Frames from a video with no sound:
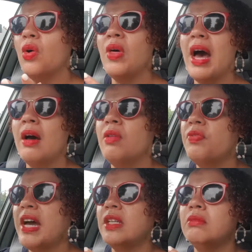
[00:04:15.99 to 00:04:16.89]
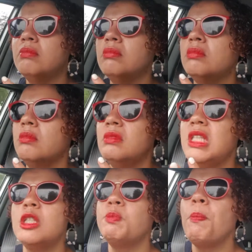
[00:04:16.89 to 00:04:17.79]
that
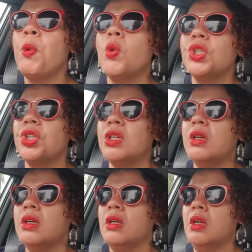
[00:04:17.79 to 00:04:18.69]
disproportionate